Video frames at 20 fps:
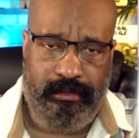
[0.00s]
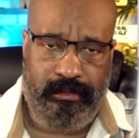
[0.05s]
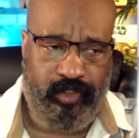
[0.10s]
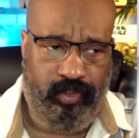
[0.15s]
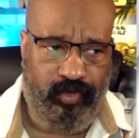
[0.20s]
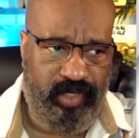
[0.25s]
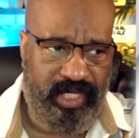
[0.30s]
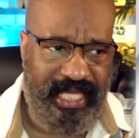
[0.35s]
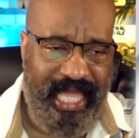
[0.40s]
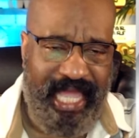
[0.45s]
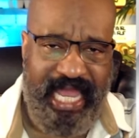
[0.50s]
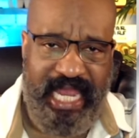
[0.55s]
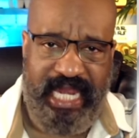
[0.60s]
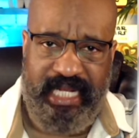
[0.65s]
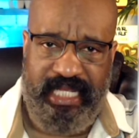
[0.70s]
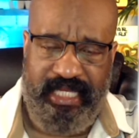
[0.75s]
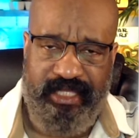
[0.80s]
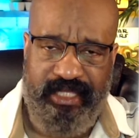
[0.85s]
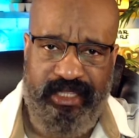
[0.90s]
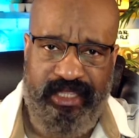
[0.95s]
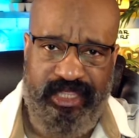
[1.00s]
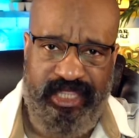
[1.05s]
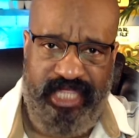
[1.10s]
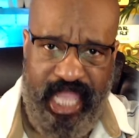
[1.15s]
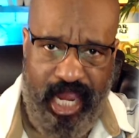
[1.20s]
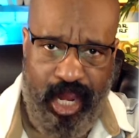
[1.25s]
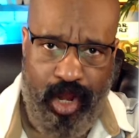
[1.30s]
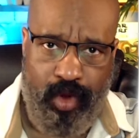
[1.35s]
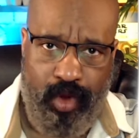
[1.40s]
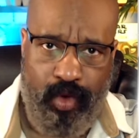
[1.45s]
creating
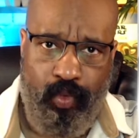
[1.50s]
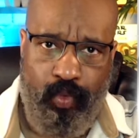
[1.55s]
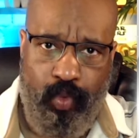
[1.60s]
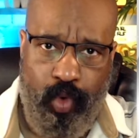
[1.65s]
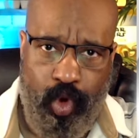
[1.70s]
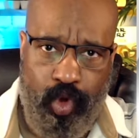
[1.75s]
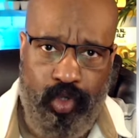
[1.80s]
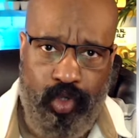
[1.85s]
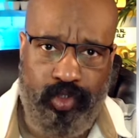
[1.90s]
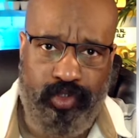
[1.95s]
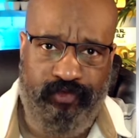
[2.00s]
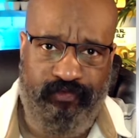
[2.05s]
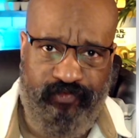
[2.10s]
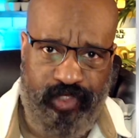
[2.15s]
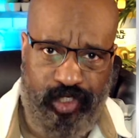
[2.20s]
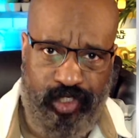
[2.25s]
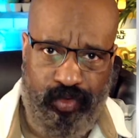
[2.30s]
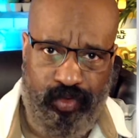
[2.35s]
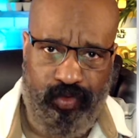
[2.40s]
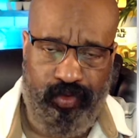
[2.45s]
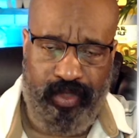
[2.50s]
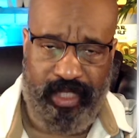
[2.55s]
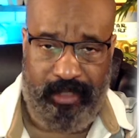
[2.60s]
their worldview,